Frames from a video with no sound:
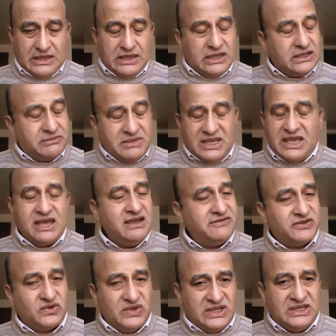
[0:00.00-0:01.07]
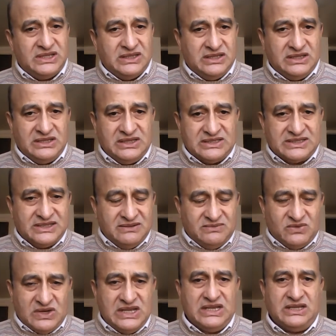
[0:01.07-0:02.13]
It may have to end in the same
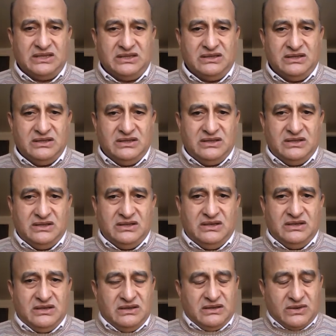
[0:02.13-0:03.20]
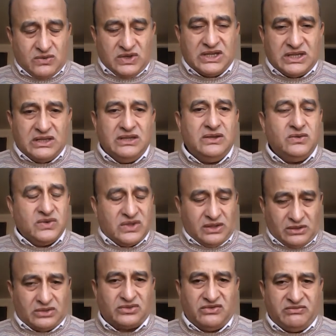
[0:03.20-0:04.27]
way, quickly, with a
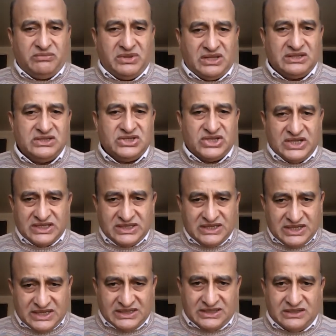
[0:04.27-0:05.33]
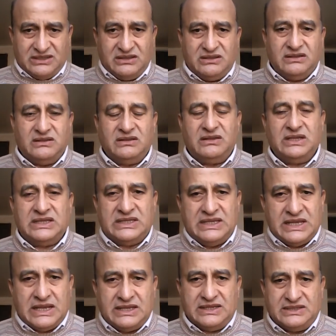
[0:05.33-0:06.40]
lot of bloodshed, and it
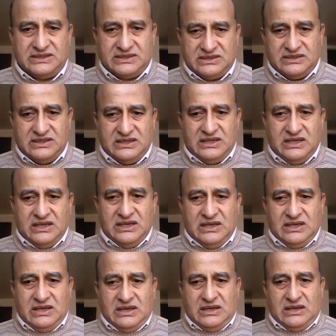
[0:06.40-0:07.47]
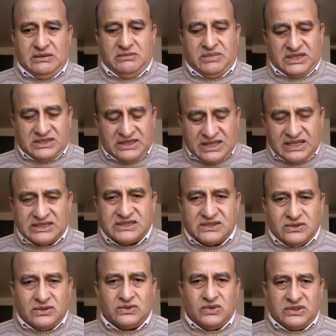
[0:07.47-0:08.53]
dies. But that's
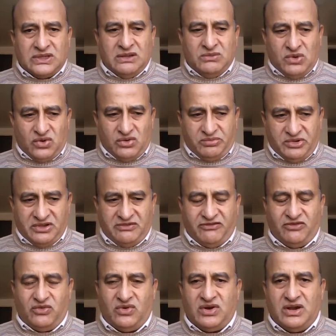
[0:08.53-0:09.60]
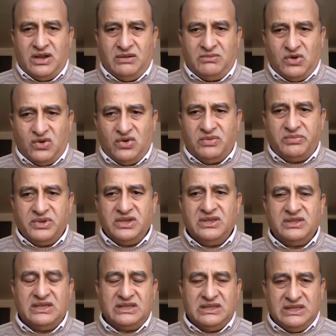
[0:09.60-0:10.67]
not what I'm hoping for. I'm hoping
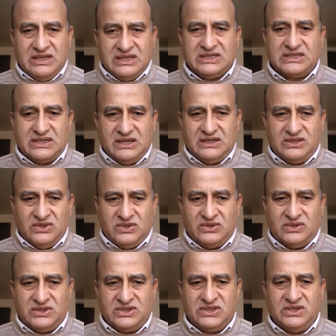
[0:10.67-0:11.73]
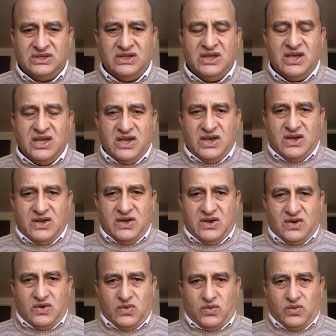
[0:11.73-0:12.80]
that this ideology
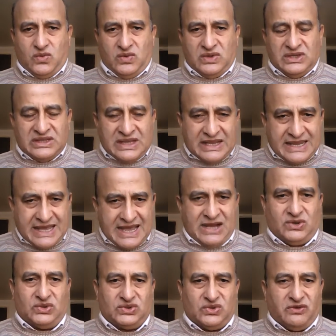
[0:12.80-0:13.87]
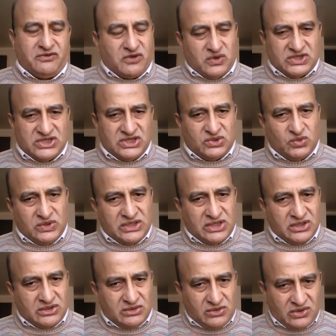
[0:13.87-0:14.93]
will die out. Of course, it will
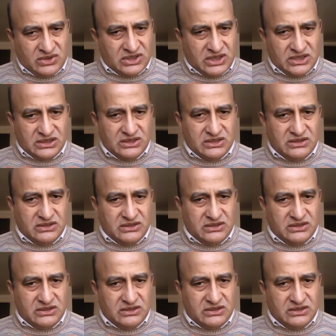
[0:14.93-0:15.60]
take longer,